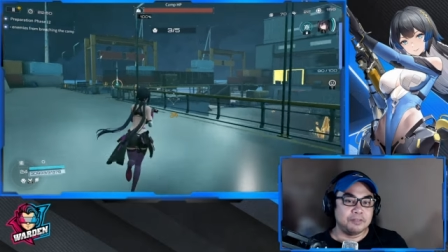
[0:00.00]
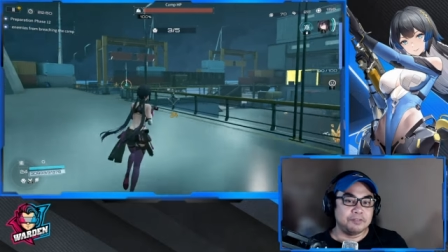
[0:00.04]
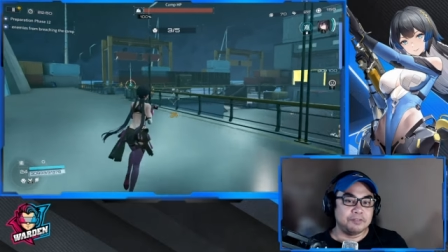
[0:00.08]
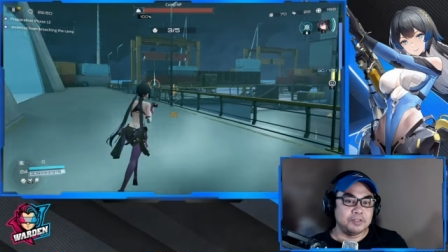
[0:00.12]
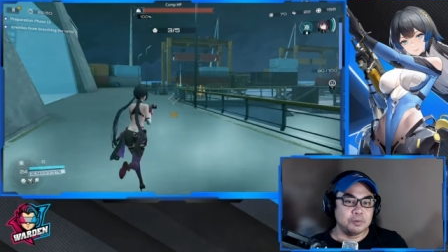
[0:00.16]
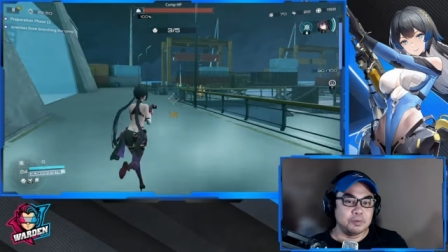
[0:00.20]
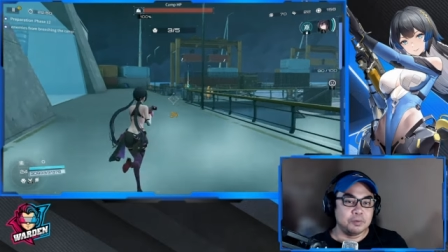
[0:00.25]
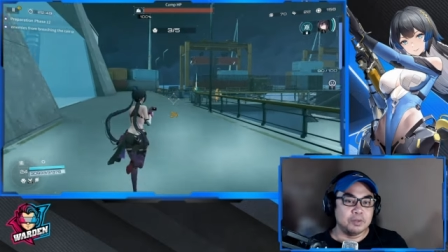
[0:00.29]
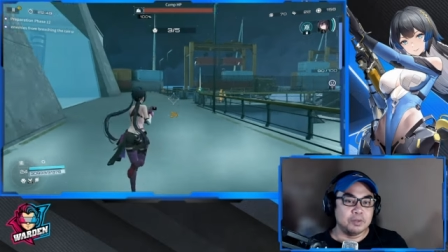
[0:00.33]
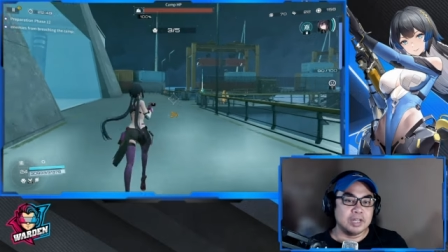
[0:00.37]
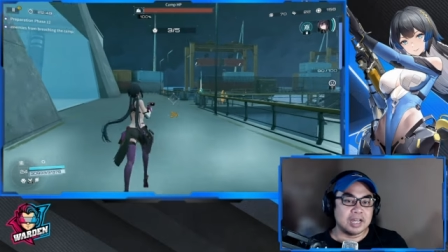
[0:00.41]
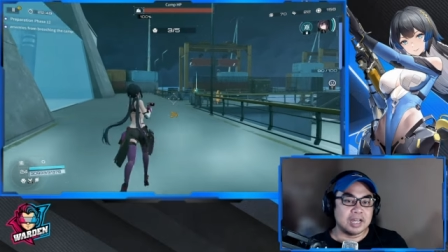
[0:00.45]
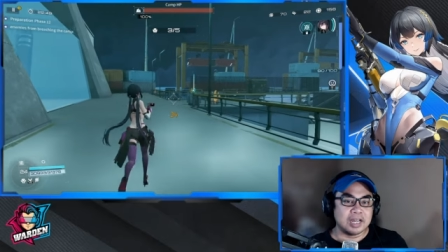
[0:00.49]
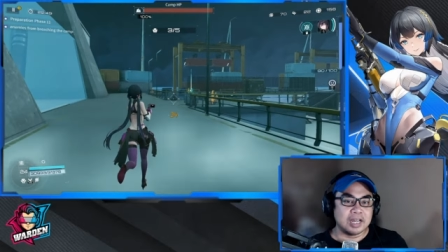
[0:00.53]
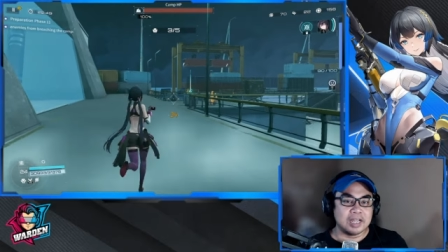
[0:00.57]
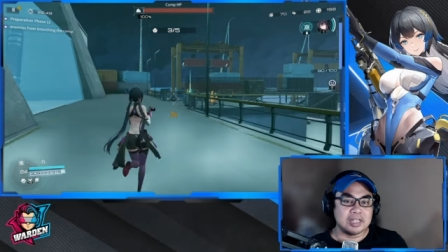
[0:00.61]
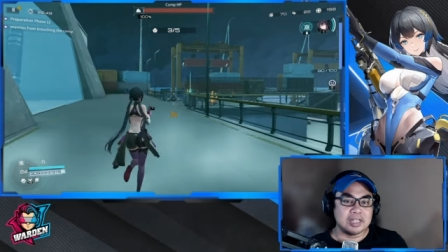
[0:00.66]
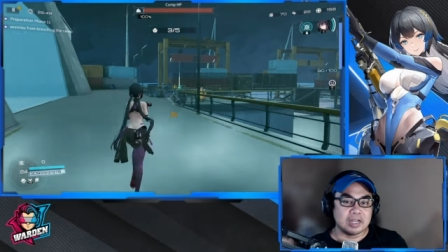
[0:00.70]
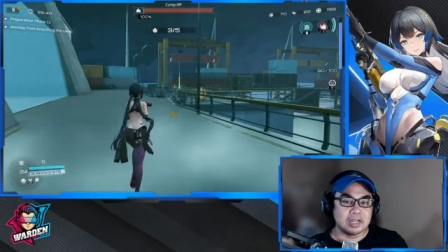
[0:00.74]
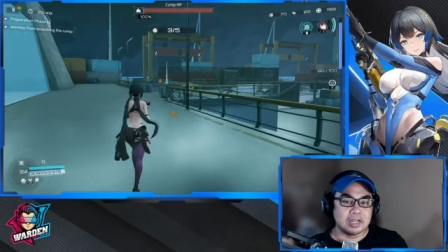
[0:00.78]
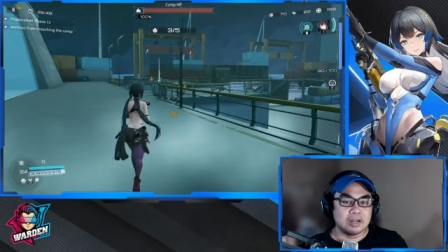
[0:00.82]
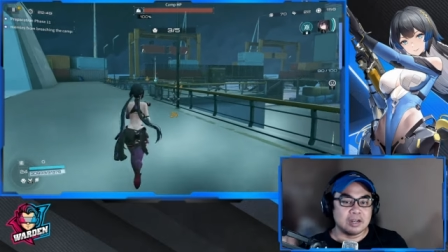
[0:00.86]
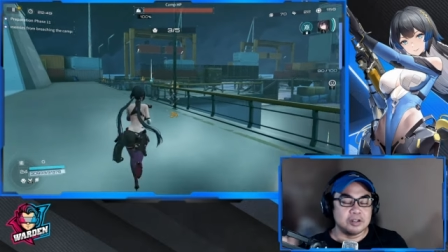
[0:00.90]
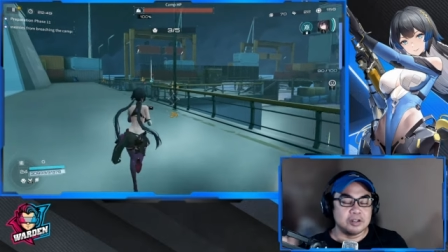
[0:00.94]
you guys
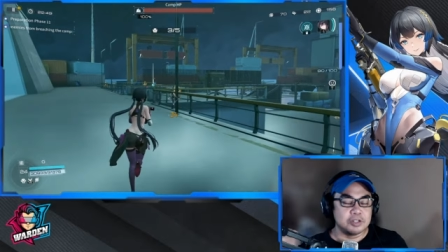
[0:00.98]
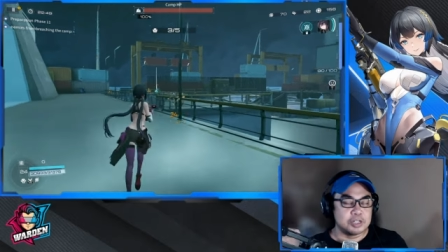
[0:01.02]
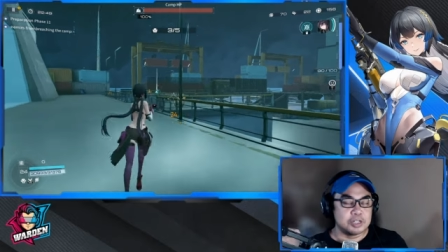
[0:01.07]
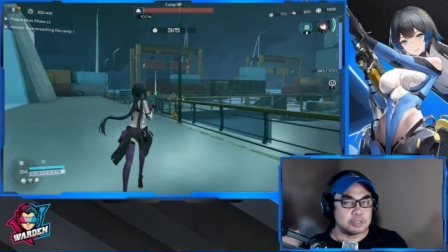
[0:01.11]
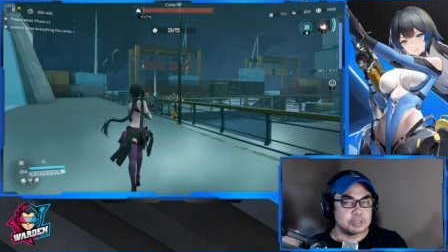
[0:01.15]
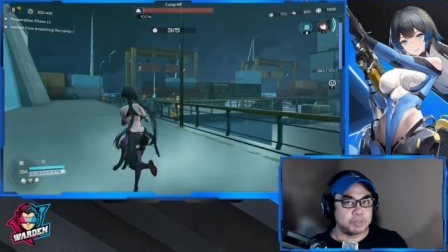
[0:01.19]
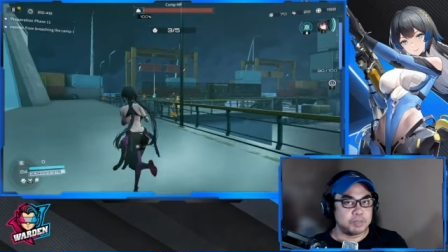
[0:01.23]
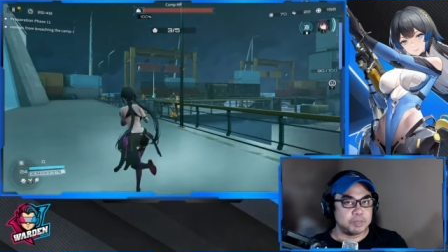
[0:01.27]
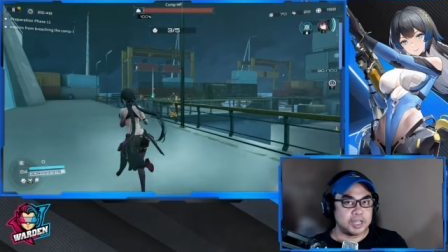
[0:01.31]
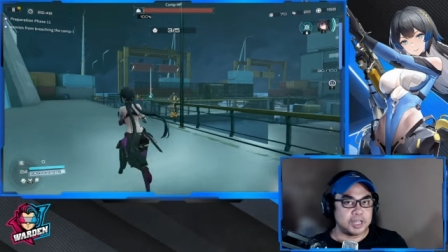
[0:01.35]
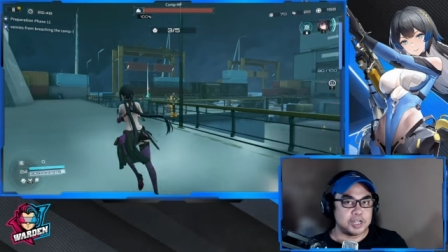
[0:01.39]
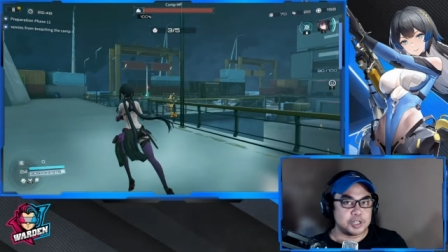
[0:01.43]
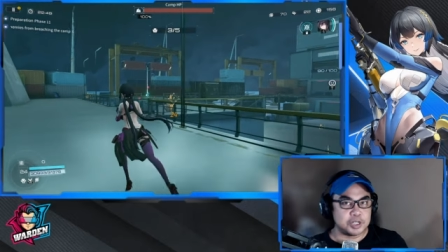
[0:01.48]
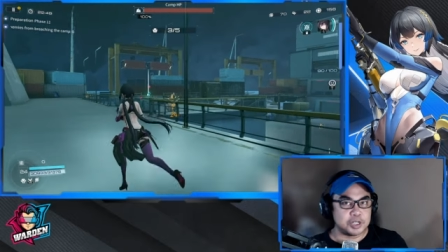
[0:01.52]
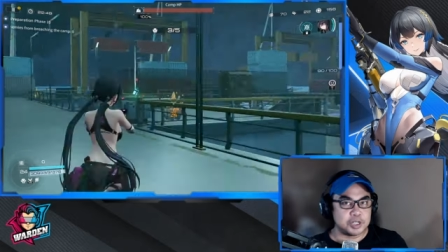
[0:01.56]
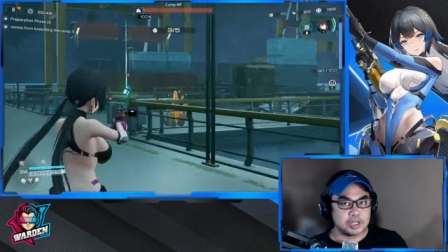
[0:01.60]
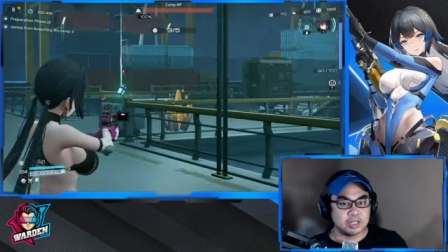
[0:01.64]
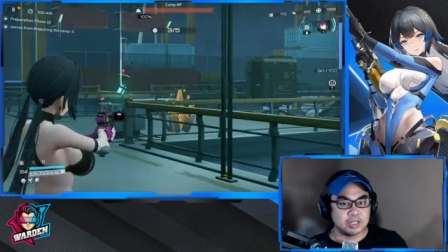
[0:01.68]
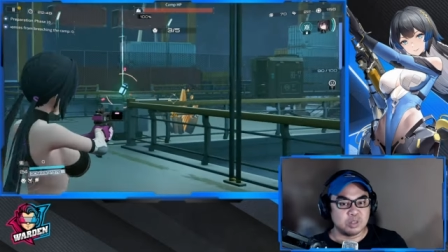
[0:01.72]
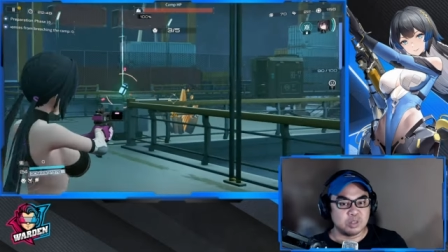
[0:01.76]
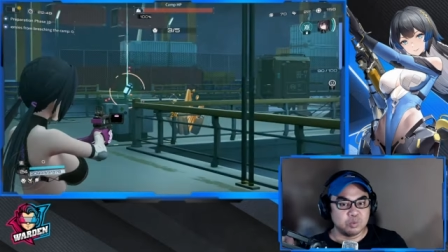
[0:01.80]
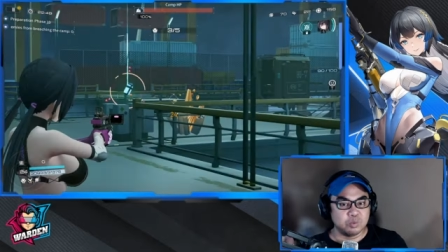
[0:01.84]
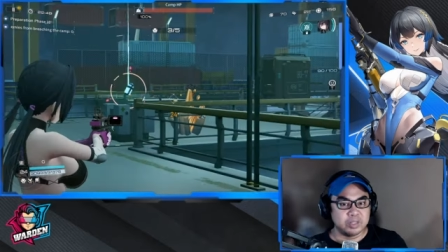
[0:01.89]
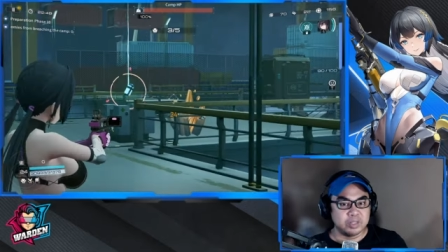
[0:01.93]
are just
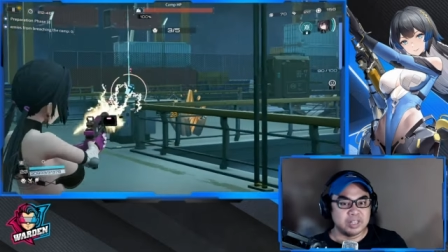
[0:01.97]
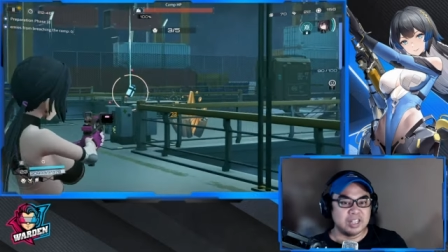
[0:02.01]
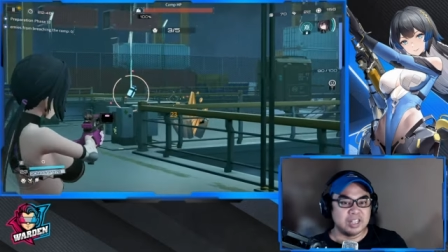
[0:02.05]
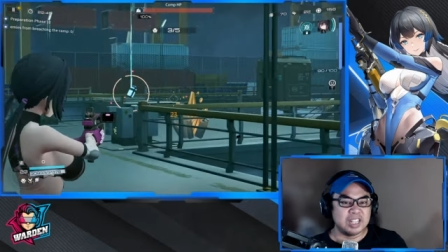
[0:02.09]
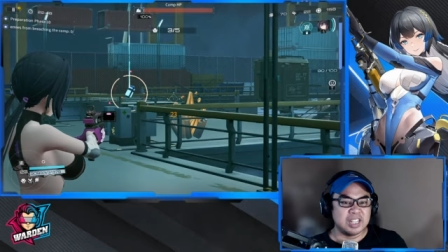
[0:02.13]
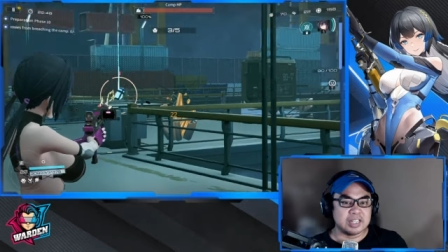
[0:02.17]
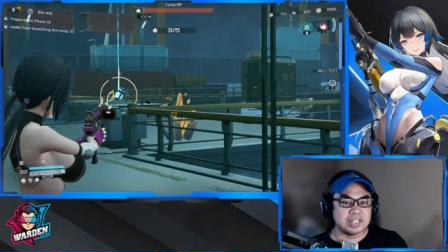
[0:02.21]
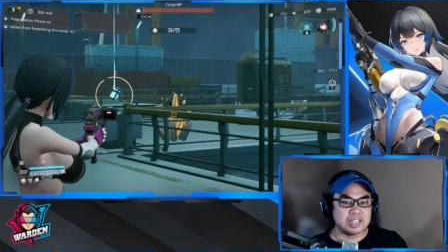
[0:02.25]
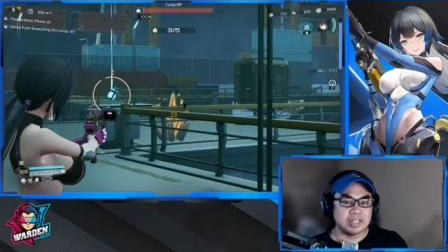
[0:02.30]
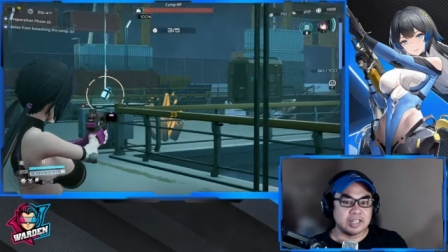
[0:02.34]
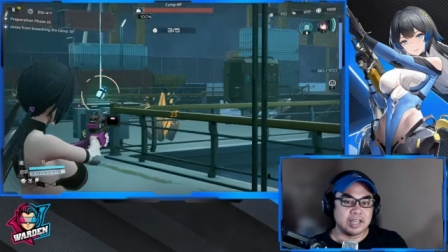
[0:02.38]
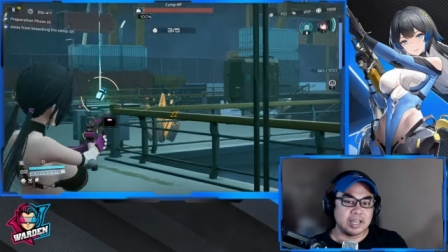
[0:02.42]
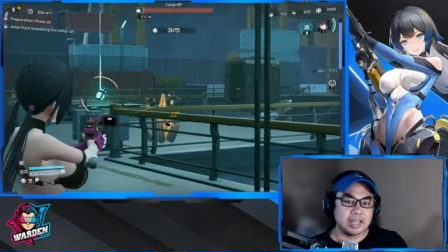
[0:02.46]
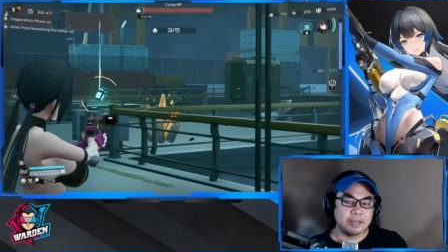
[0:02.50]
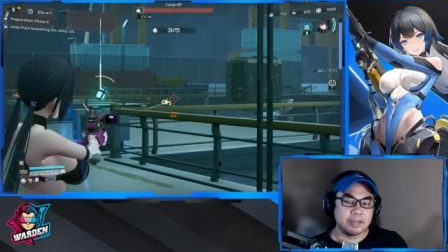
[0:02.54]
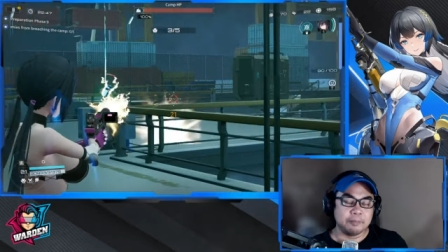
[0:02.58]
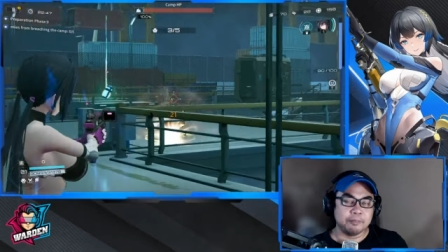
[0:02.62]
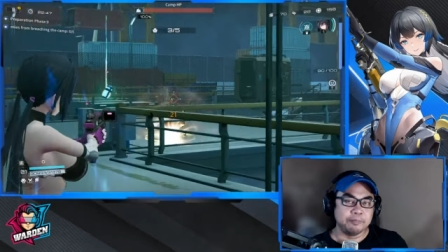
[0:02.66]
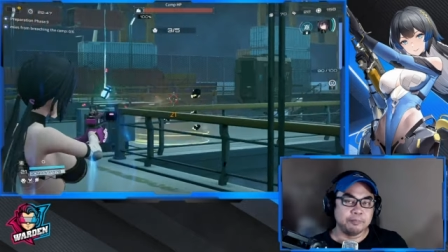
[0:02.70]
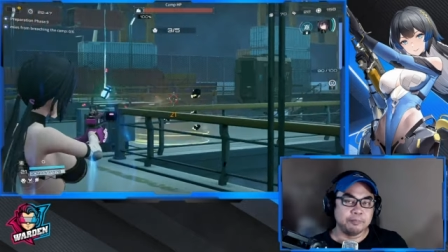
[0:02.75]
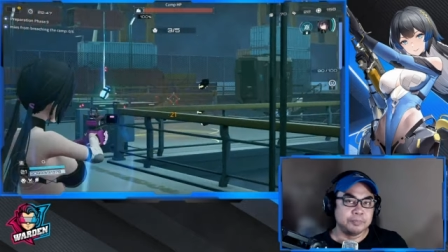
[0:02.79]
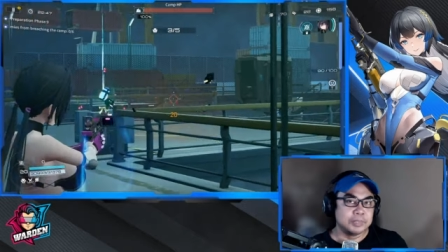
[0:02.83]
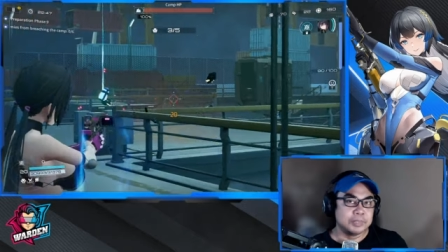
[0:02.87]
patient with this game